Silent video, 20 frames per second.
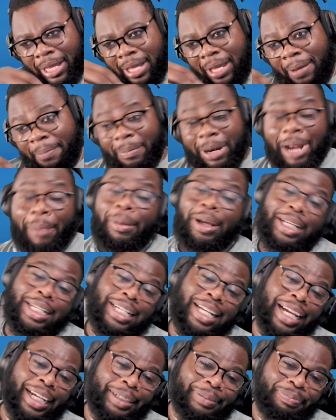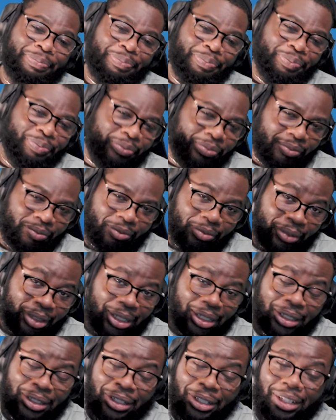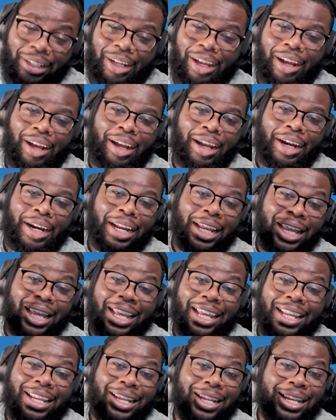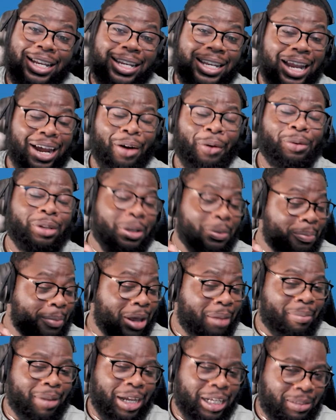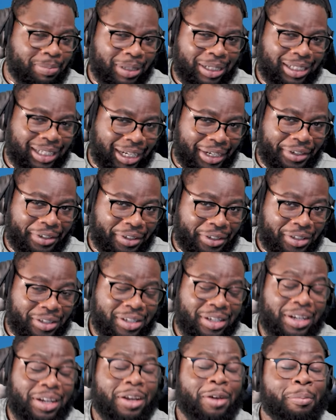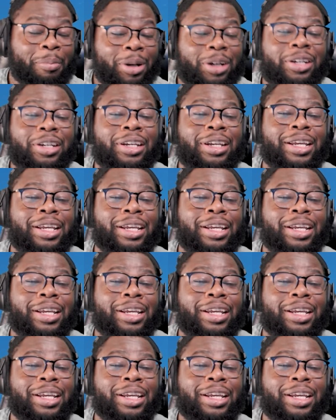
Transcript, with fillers: But I must say, Yelan not only met my expectations, but she